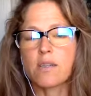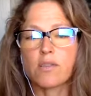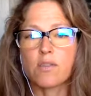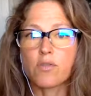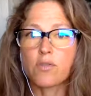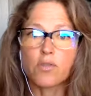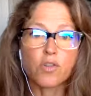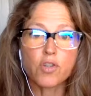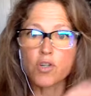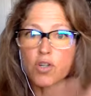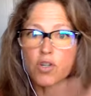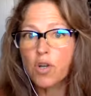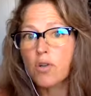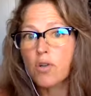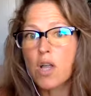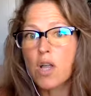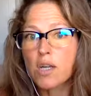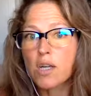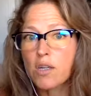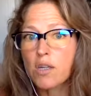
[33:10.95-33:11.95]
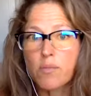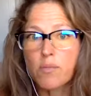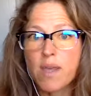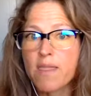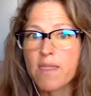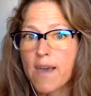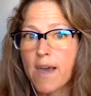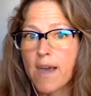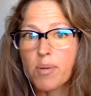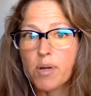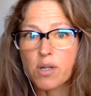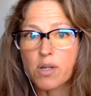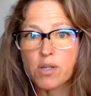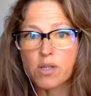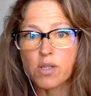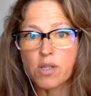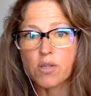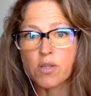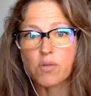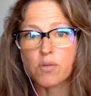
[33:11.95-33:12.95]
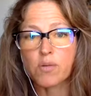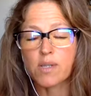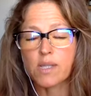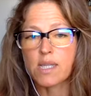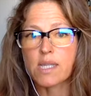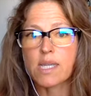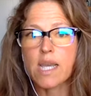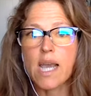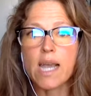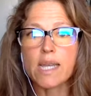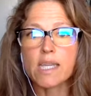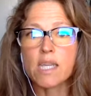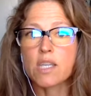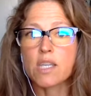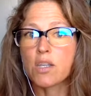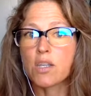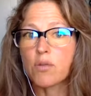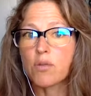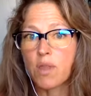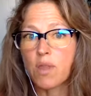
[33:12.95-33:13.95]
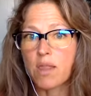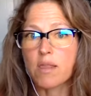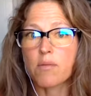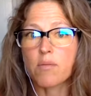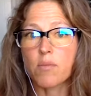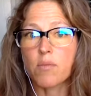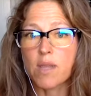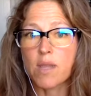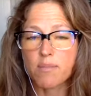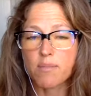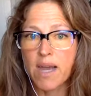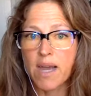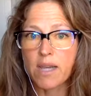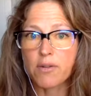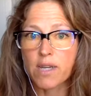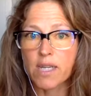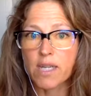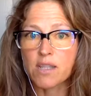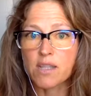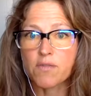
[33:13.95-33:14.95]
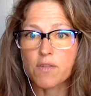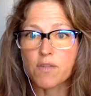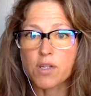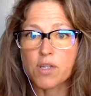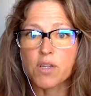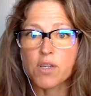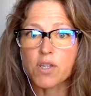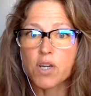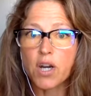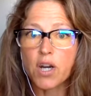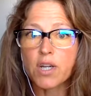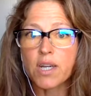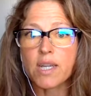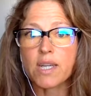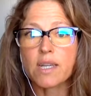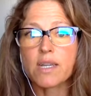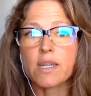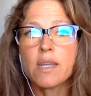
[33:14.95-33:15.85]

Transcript: you, you're no longer with that person who is attacking you with the, when the migraines first started.